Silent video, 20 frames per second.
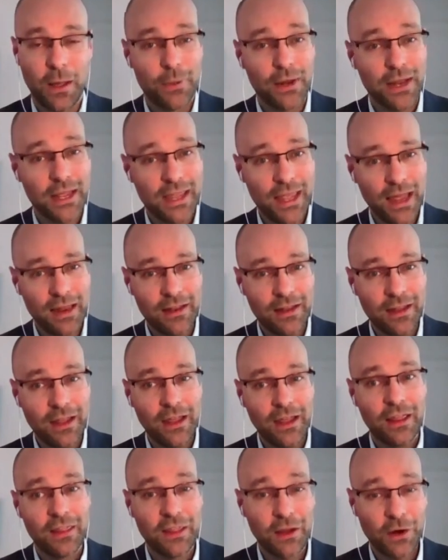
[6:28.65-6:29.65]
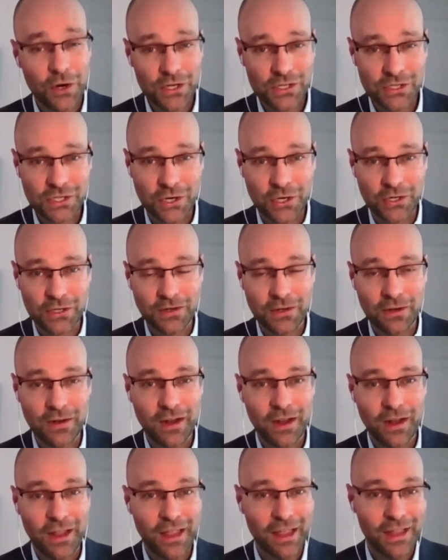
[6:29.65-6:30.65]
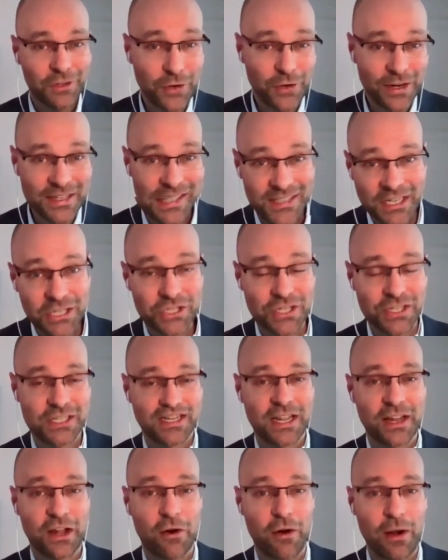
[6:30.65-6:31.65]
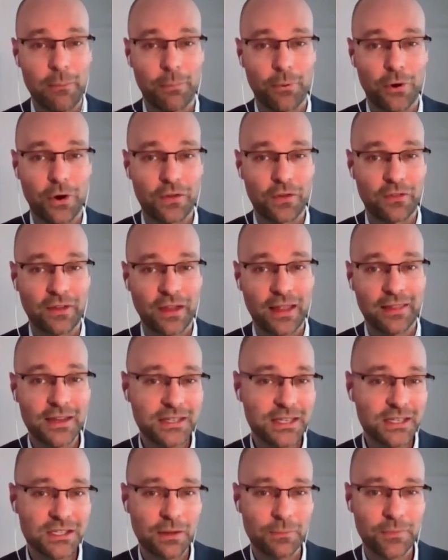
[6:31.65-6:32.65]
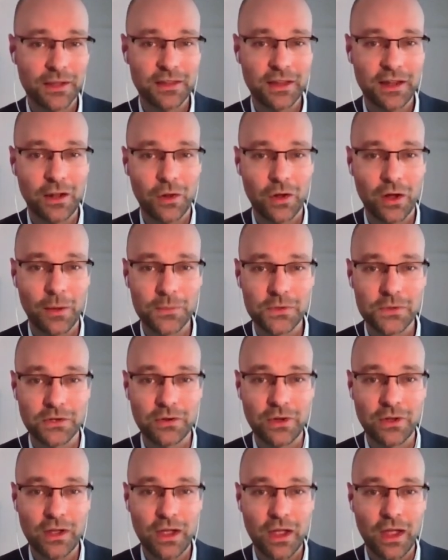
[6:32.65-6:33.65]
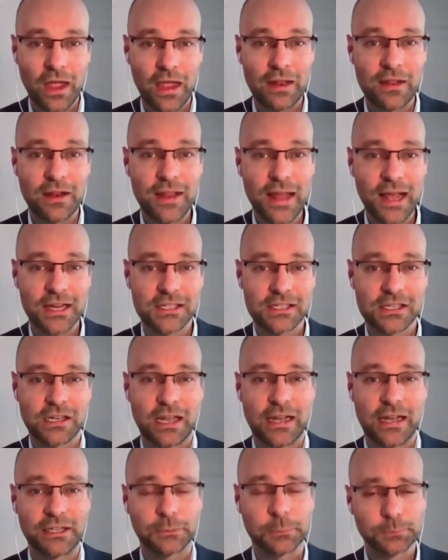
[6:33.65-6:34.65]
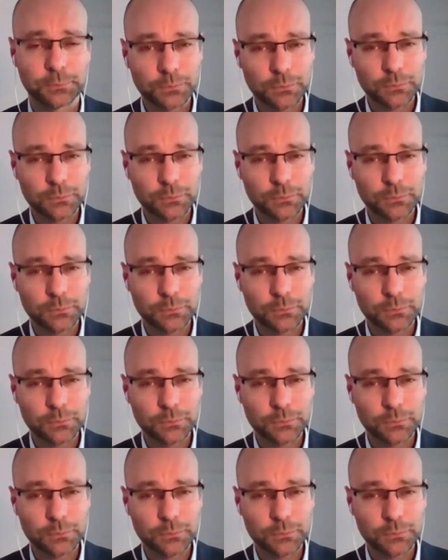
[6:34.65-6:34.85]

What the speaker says: But again, there are certain transitions that are important, and this is something that I'll come to in the next slide.